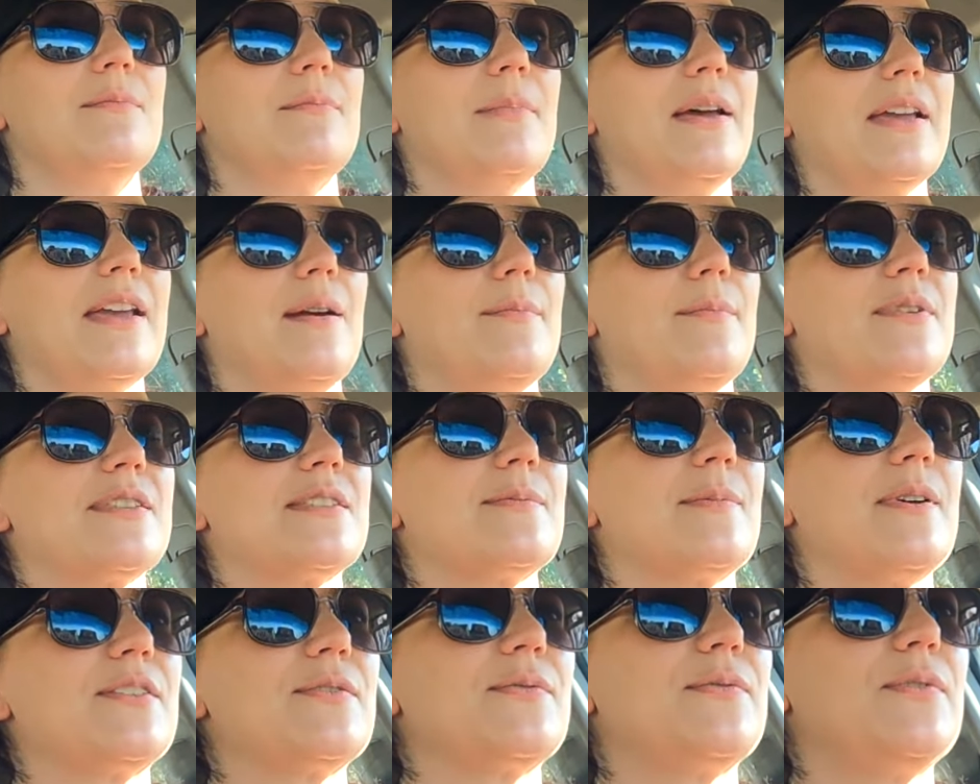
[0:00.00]
My camera's
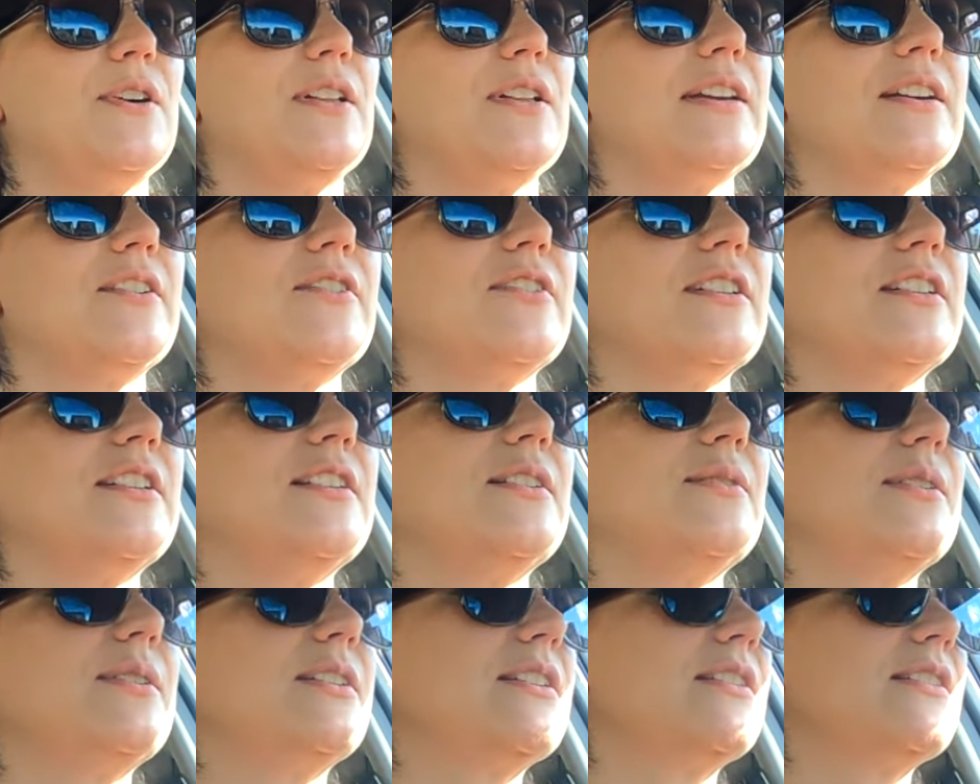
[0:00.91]
about to fall, I already
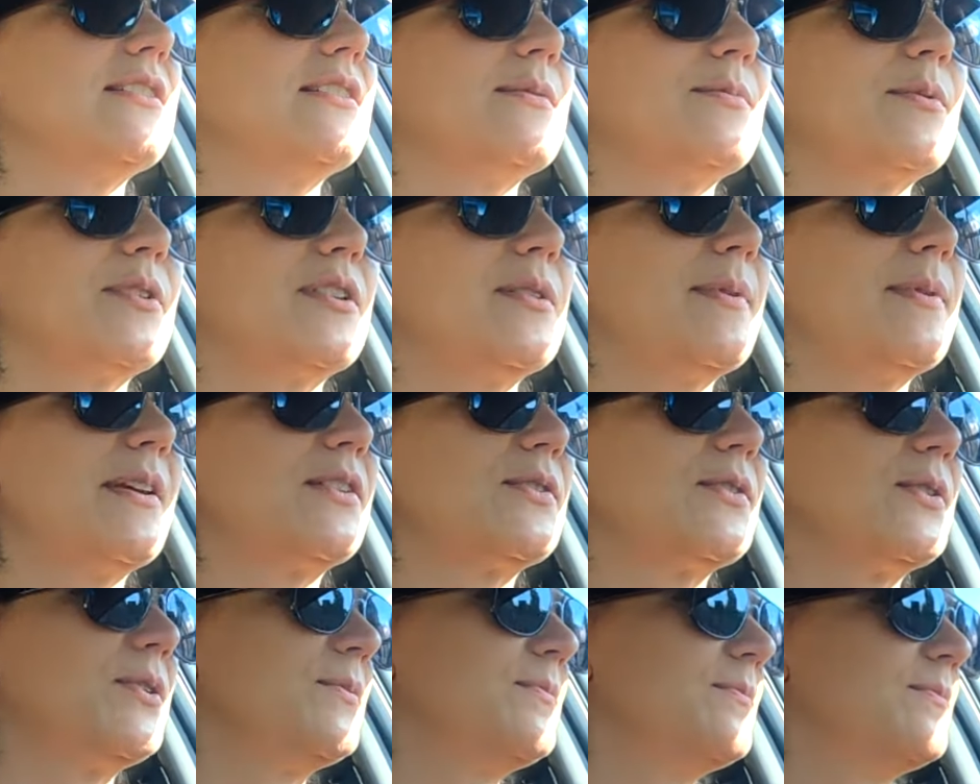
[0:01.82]
know it, because we're gonna make a
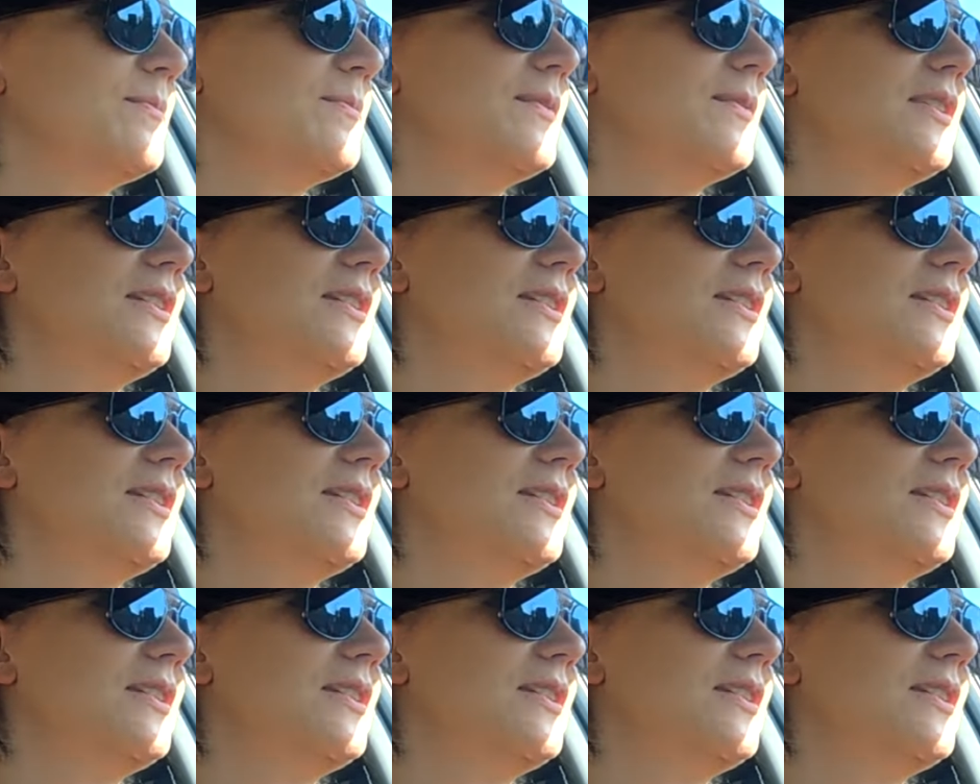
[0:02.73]
turn.